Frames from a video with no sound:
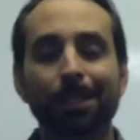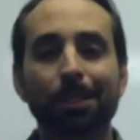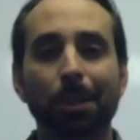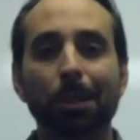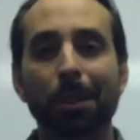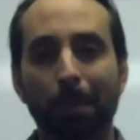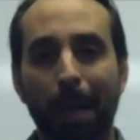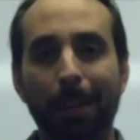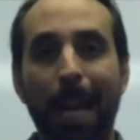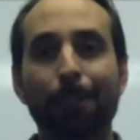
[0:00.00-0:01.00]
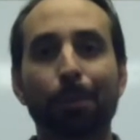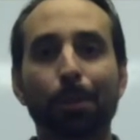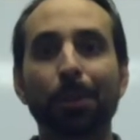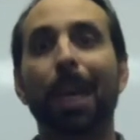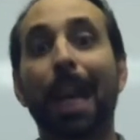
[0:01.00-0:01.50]
talks about,
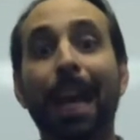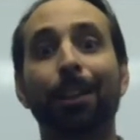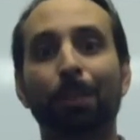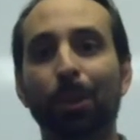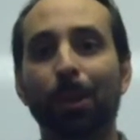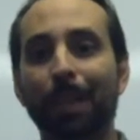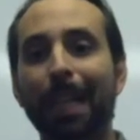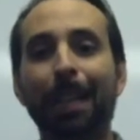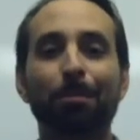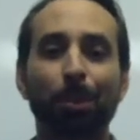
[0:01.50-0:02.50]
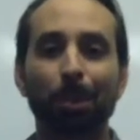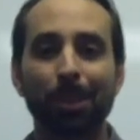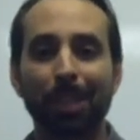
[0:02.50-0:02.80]
adverbs and more. The and more is